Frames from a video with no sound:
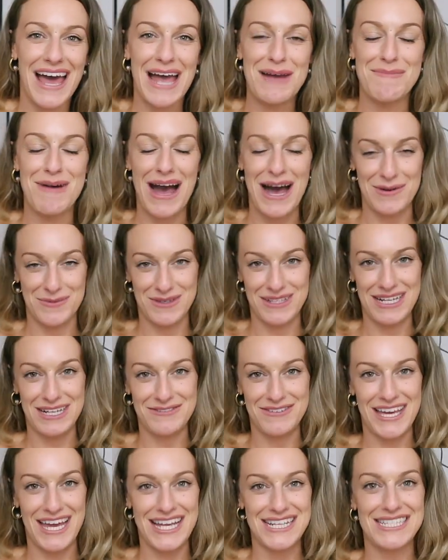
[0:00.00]
I'm at with
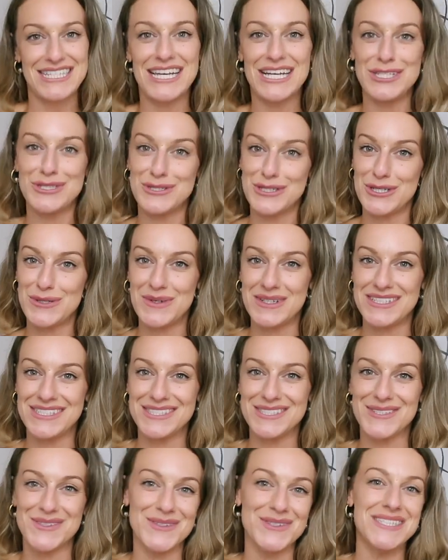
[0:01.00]
love Katie and two
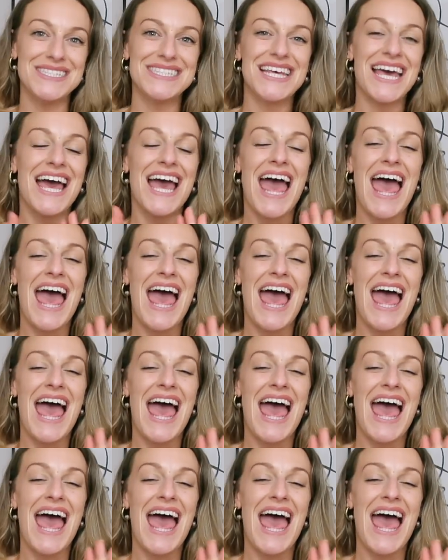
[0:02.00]
underscores.